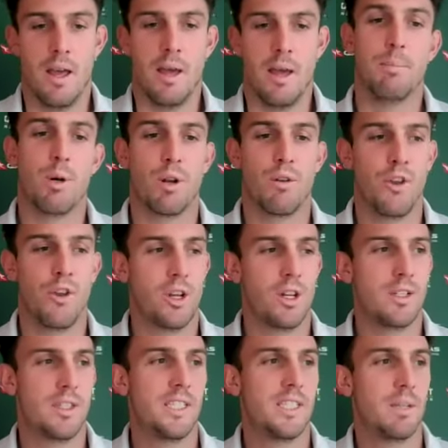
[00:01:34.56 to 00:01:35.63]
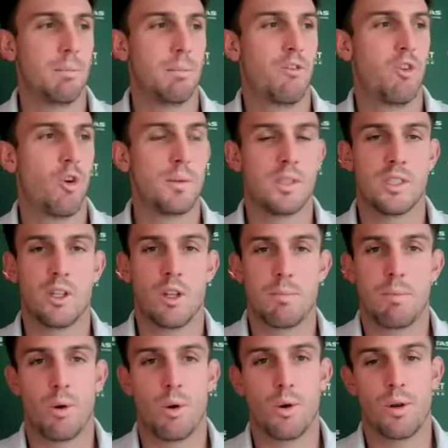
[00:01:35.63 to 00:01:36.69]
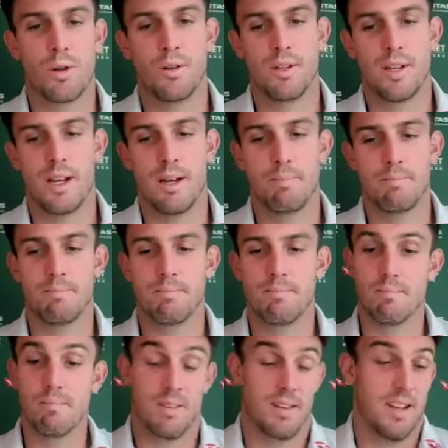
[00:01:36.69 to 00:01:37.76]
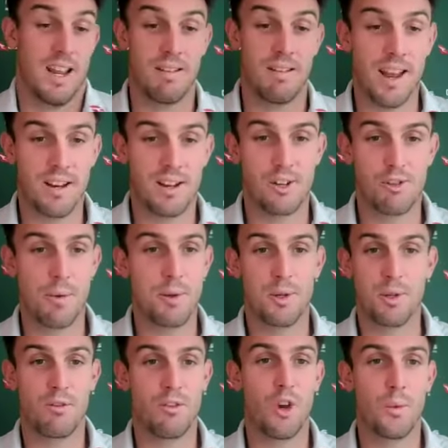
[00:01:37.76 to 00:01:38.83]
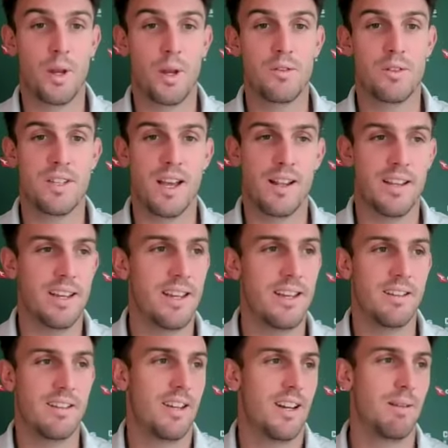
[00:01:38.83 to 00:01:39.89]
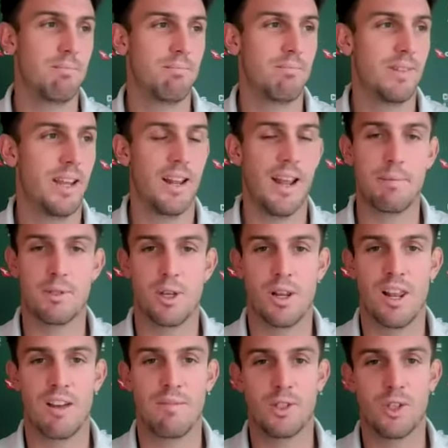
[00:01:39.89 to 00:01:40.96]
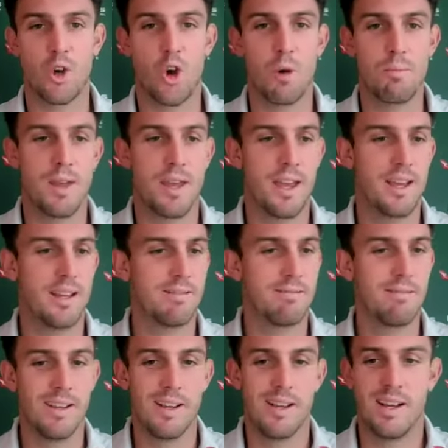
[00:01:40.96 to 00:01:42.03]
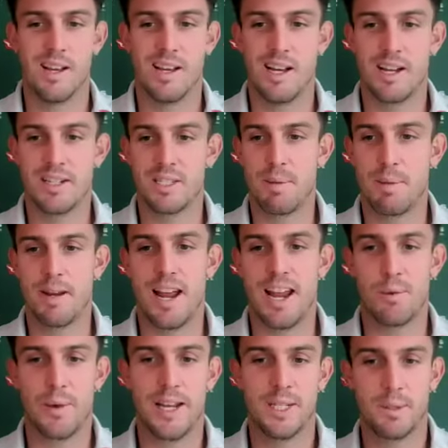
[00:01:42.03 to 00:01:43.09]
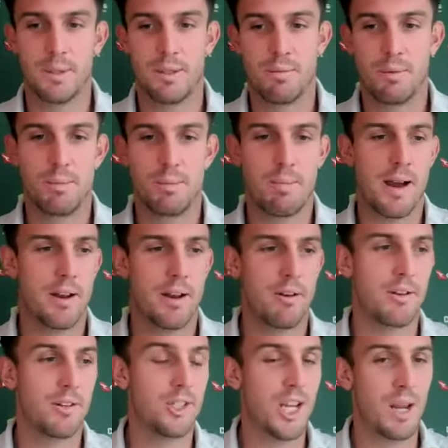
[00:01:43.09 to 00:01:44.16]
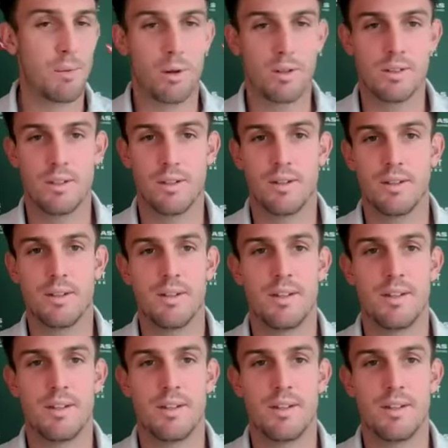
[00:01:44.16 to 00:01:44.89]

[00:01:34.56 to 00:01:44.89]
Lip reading: put a few consistent performances on the board and contribute to a few wins for Delhi. Absolutely loved my time there. I'd spent 8 weeks with Punter and Shane Watson and